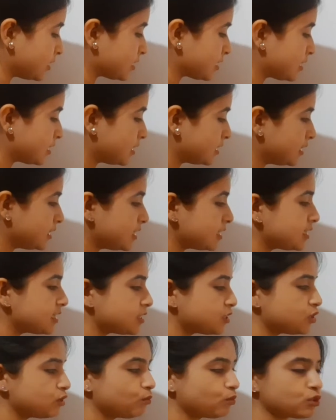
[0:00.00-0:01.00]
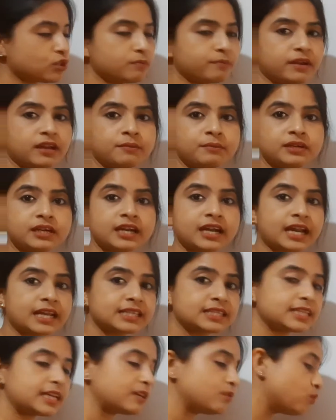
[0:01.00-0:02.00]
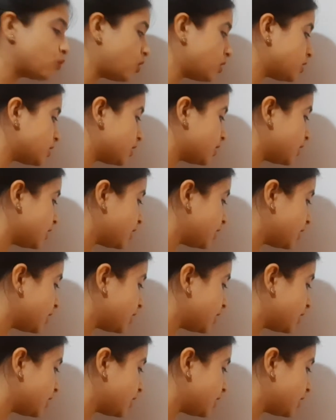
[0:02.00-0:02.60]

this this distribution parameter i said what